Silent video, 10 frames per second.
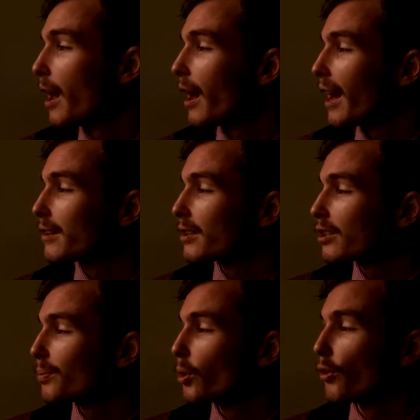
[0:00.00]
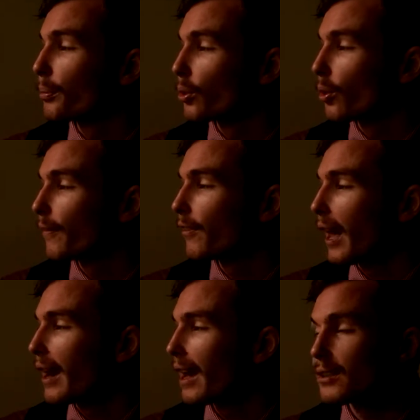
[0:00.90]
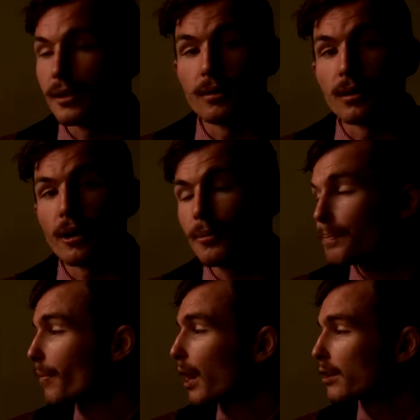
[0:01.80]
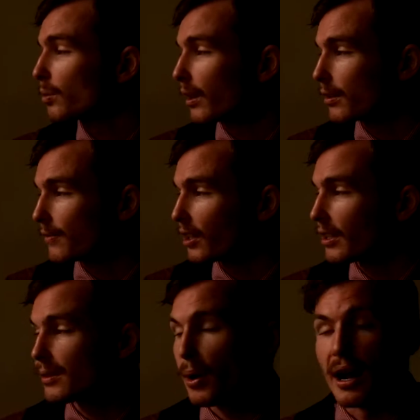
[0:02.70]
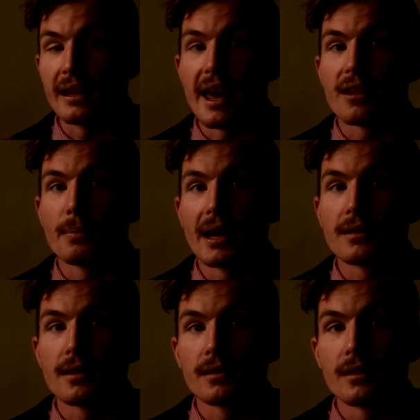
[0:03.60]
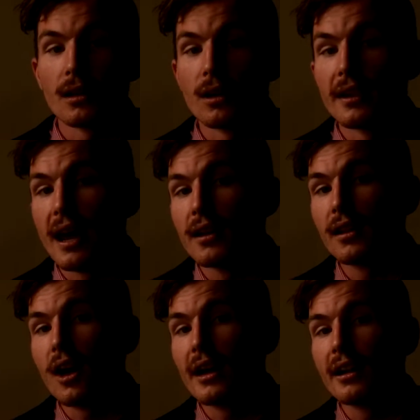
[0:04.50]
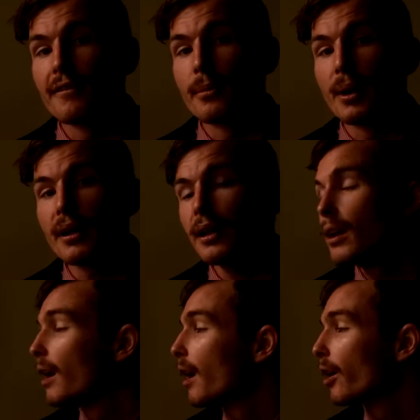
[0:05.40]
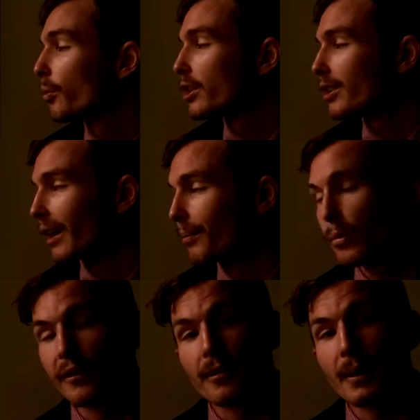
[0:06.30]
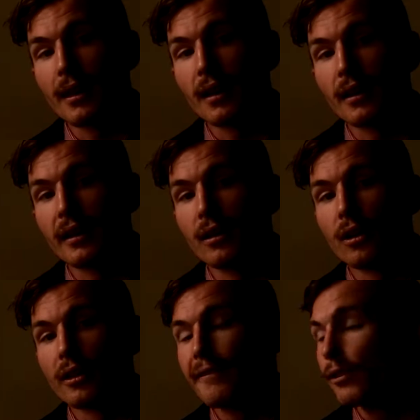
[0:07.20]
It has a smooth, broad, flat axial lobe, as well as very spiny mathobases along the underlining of the body, at which they moved benthycally along the